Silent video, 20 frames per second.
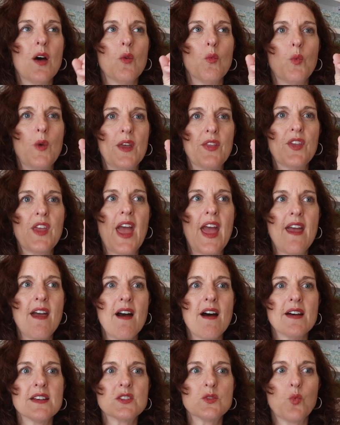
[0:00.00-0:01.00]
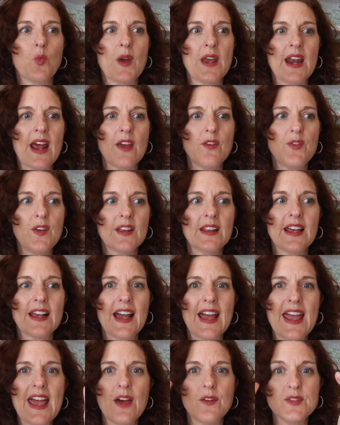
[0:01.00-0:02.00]
with chaos when I feel like
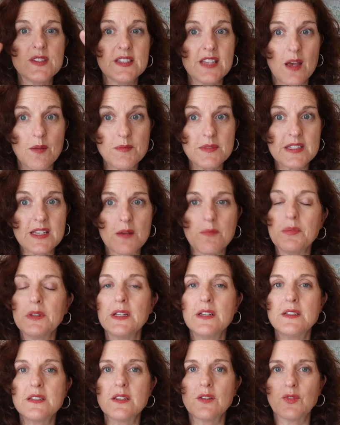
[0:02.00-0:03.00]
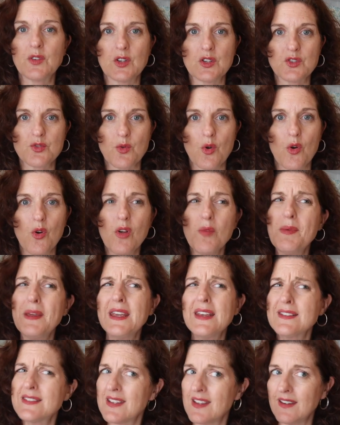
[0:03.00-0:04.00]
I have some semblance of control
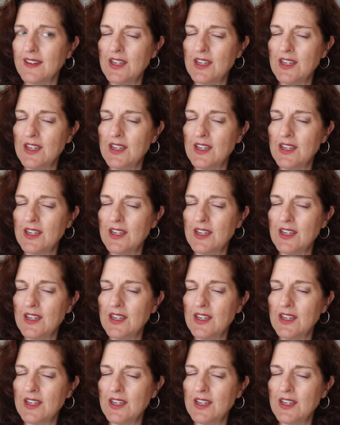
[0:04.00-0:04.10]
because,